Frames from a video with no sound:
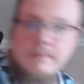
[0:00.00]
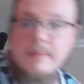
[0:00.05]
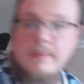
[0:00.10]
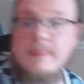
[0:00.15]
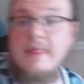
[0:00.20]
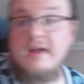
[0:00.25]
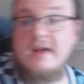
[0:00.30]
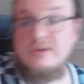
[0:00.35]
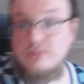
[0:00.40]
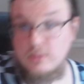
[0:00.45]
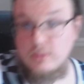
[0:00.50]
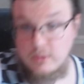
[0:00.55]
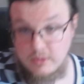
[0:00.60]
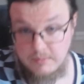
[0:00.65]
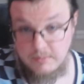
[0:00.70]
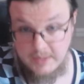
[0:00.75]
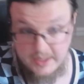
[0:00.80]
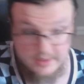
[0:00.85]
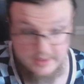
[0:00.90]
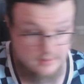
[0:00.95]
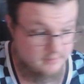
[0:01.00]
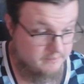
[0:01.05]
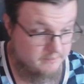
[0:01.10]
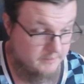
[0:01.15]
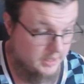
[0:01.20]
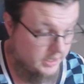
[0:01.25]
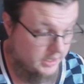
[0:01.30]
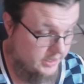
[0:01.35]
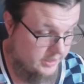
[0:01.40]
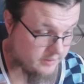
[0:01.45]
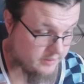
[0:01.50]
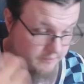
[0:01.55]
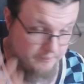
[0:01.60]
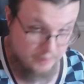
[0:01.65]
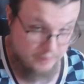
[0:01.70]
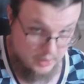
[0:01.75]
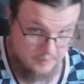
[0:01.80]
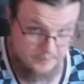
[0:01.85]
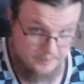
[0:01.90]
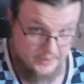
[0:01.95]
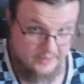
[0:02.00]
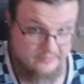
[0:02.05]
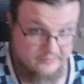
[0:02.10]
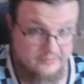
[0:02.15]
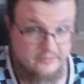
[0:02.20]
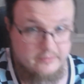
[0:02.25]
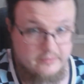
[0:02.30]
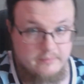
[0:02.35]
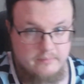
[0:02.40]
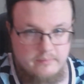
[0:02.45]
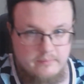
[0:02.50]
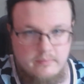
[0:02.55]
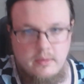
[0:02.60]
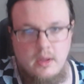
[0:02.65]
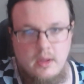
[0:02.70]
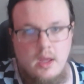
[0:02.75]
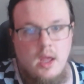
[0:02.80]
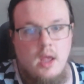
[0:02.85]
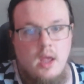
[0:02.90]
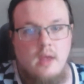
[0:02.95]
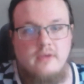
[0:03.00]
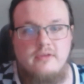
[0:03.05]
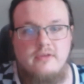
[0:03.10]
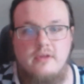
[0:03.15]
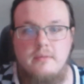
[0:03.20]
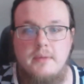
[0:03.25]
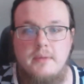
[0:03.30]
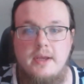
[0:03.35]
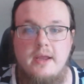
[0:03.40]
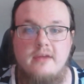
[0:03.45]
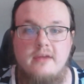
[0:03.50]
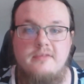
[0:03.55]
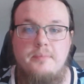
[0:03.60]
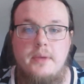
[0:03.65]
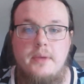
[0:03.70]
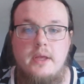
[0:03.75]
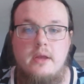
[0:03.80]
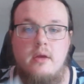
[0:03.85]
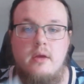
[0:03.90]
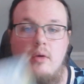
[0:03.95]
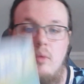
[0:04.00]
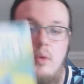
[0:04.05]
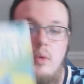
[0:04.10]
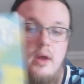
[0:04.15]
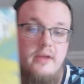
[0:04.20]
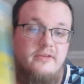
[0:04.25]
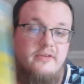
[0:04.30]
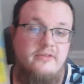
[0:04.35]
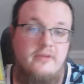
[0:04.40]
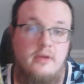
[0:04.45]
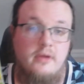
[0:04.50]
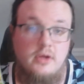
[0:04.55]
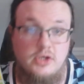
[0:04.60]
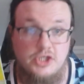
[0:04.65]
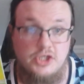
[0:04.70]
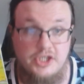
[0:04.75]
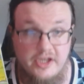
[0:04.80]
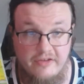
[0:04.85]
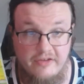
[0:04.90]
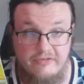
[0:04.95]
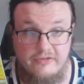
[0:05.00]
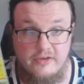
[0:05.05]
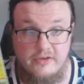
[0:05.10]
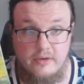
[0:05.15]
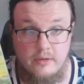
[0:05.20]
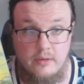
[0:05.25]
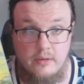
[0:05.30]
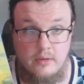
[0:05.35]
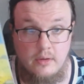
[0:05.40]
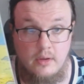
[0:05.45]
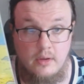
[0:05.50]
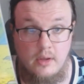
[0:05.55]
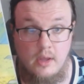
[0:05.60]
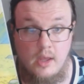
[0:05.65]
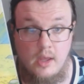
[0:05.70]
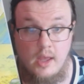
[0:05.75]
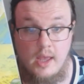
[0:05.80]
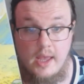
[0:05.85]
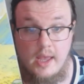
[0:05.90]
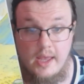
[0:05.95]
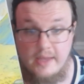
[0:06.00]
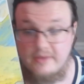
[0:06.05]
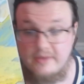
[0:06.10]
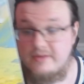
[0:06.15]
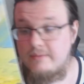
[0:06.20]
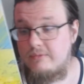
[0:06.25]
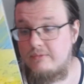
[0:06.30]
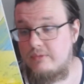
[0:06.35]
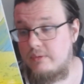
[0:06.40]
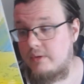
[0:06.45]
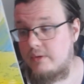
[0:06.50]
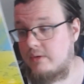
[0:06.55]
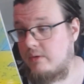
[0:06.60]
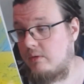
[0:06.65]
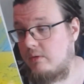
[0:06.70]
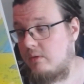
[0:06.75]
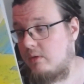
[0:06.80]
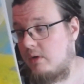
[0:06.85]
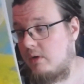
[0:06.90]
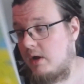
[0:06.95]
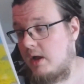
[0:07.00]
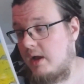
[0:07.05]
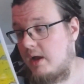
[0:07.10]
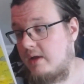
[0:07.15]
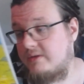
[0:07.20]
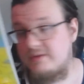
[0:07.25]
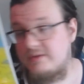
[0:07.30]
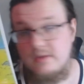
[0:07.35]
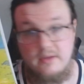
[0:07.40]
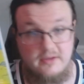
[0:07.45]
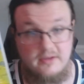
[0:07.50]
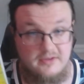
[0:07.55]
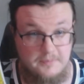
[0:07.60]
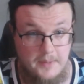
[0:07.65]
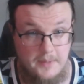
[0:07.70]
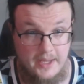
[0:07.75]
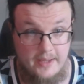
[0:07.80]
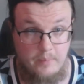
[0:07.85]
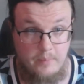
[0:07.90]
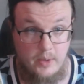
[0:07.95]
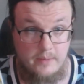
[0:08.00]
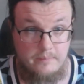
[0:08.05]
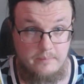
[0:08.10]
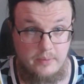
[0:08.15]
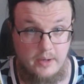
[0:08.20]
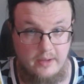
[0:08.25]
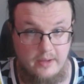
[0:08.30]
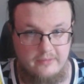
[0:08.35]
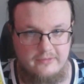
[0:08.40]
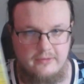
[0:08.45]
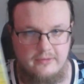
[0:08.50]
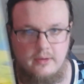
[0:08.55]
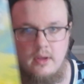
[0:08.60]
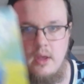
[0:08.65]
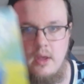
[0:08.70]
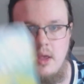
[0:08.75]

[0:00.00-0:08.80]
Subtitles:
Next, we're going to my book picks. So then my next pick was Shift. It seems really cool. So this is by Hit Point Press.